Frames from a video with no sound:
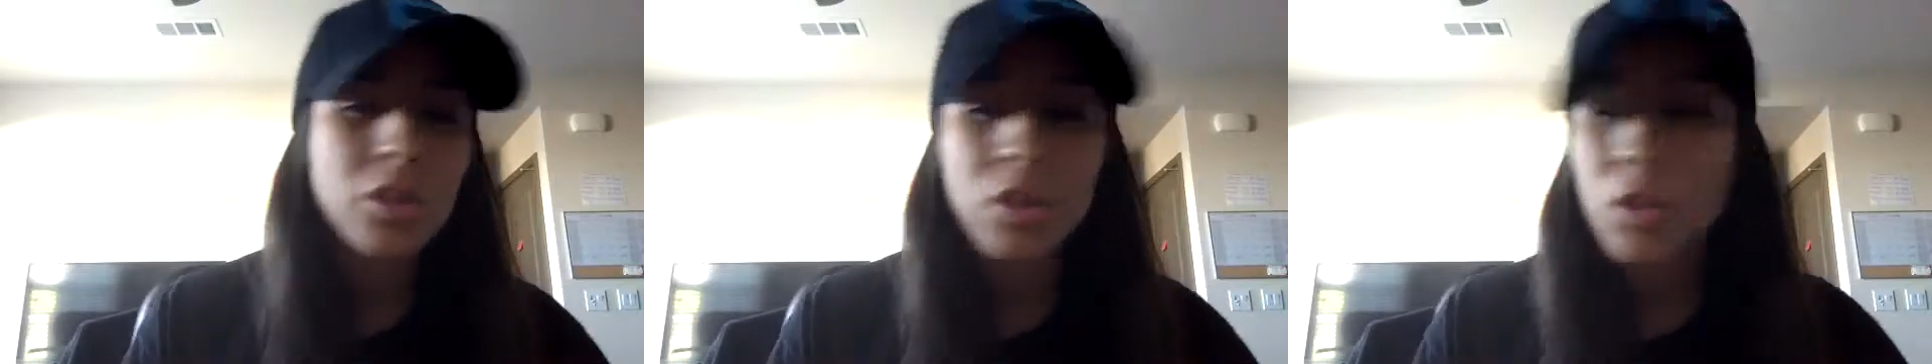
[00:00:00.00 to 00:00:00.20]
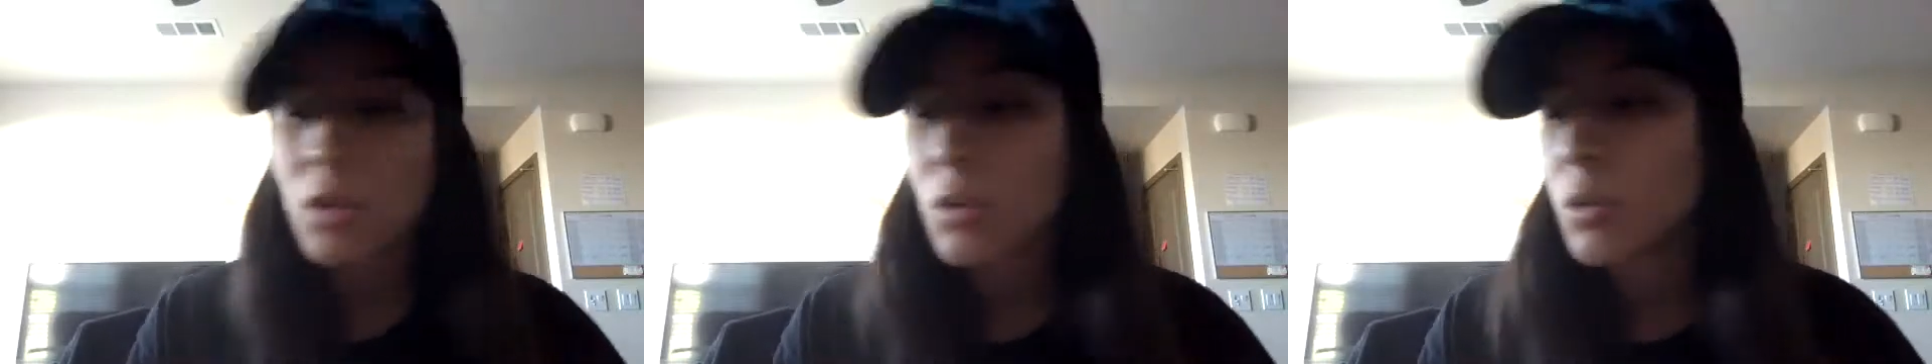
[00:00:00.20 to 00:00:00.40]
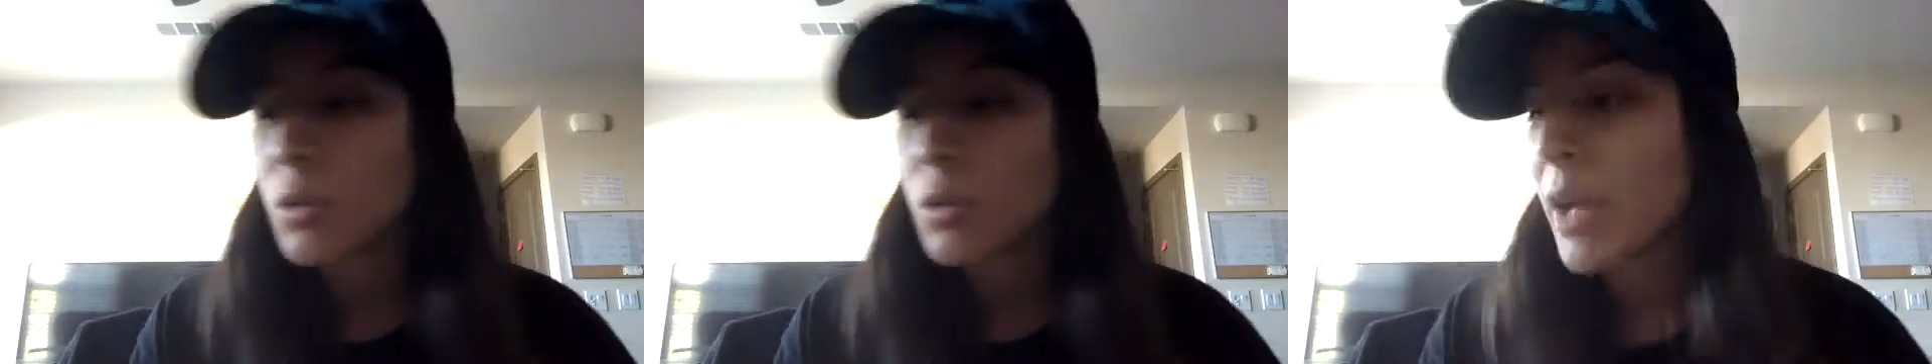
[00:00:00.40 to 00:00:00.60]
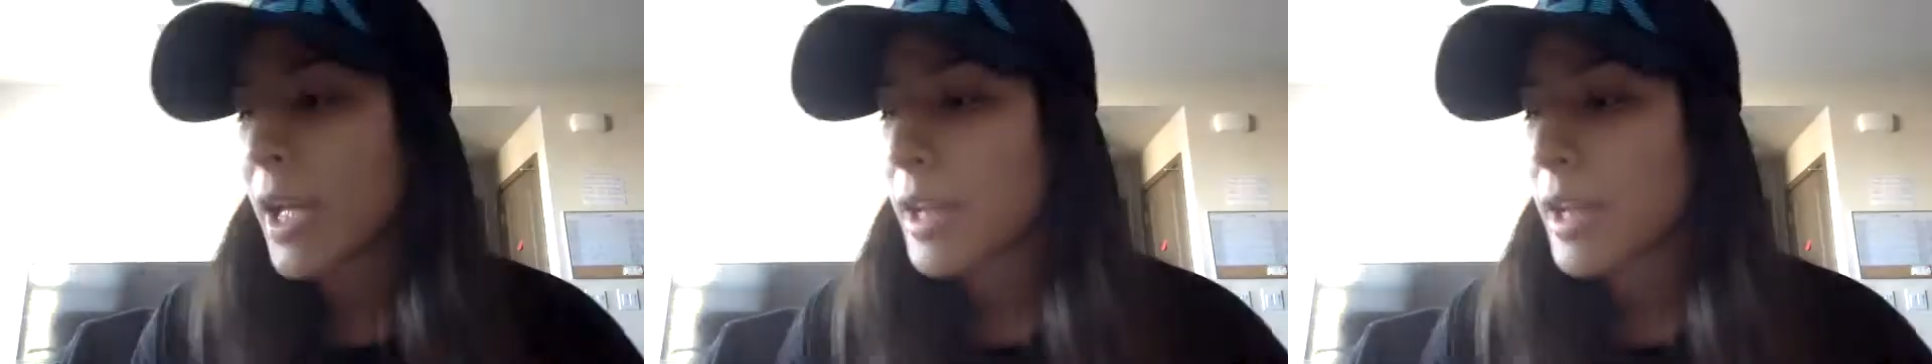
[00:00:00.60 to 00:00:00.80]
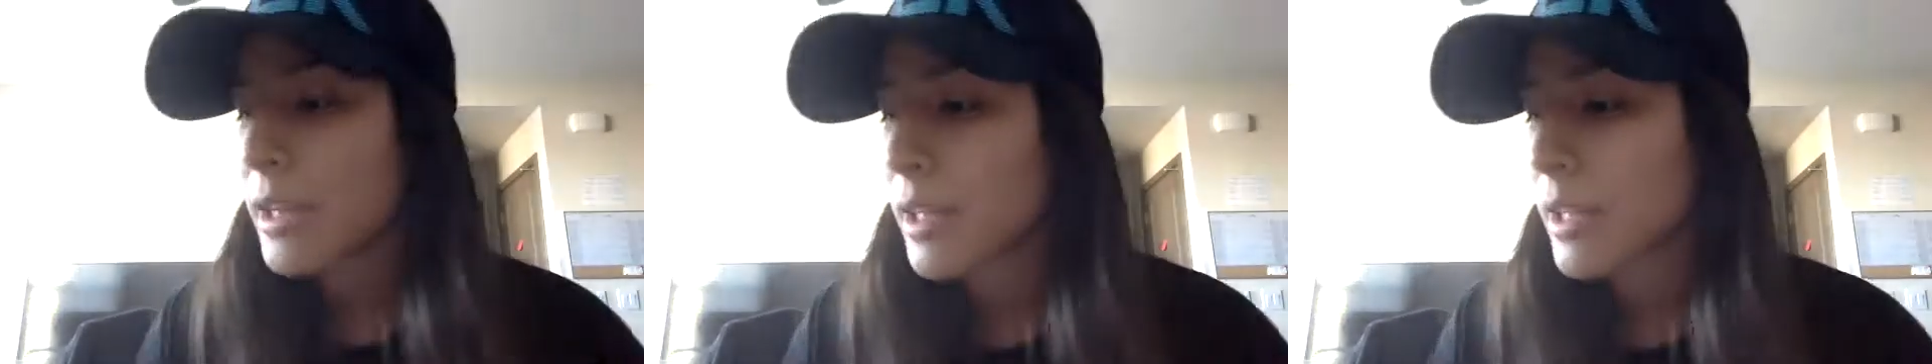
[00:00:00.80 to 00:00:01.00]
to
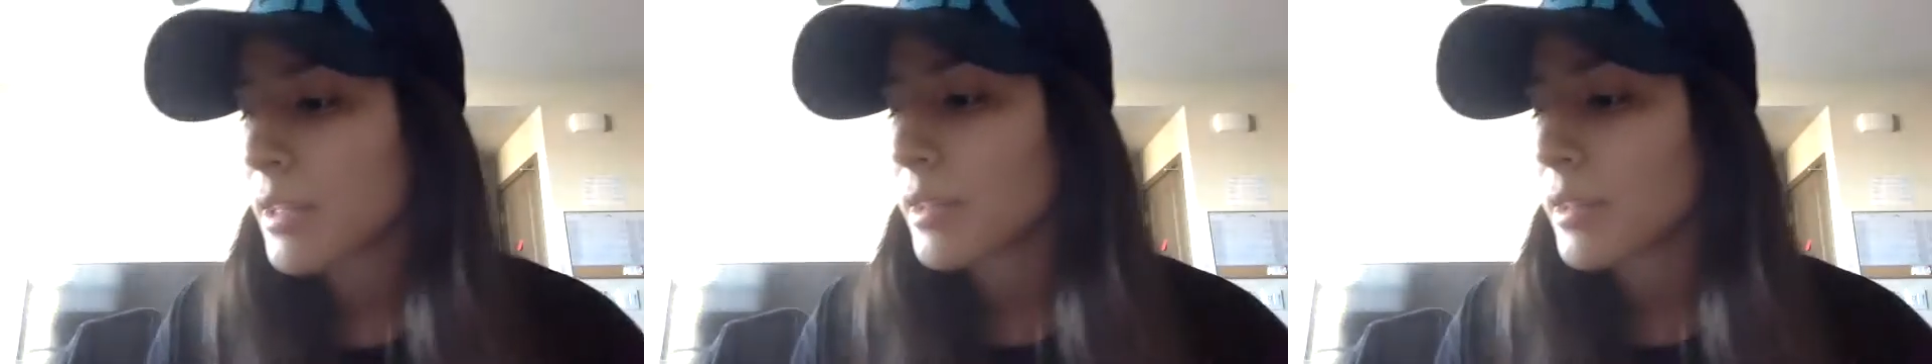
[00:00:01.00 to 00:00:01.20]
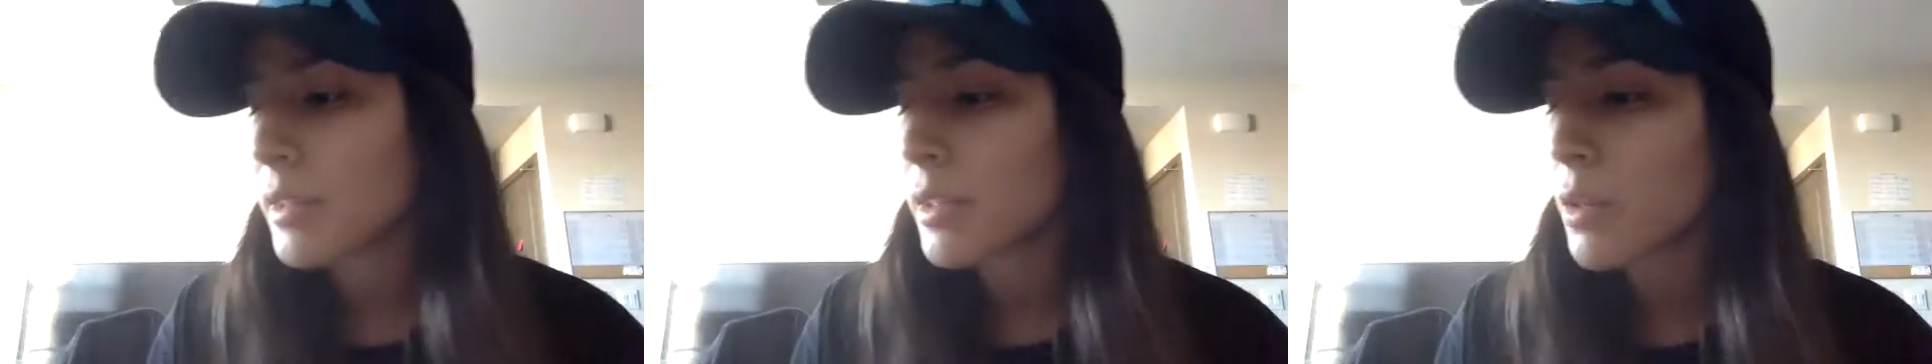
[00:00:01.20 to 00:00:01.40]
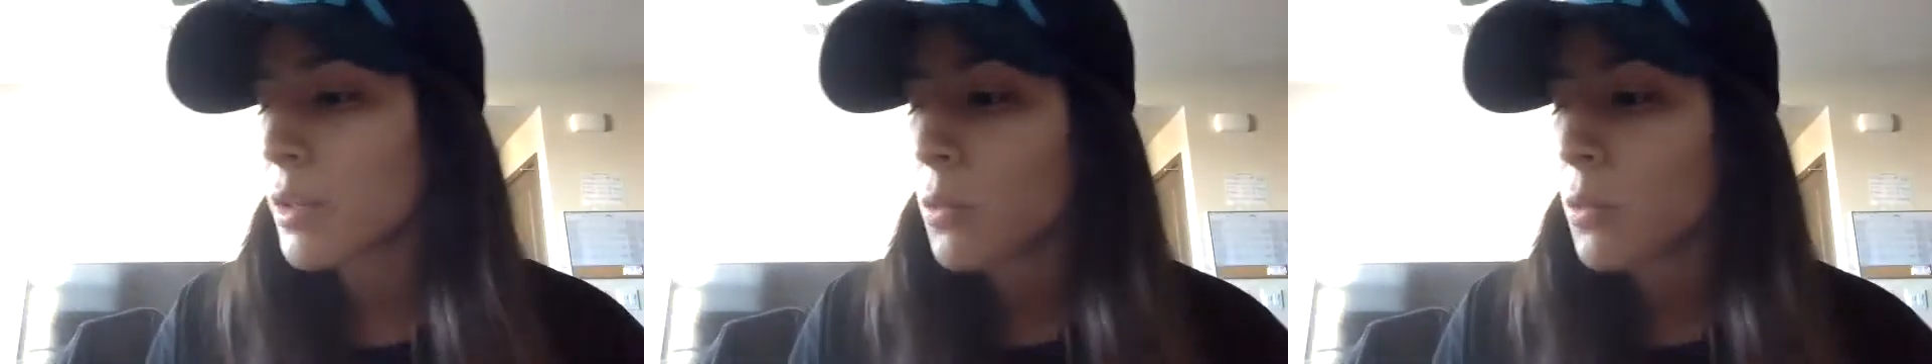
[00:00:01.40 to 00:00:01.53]
analyze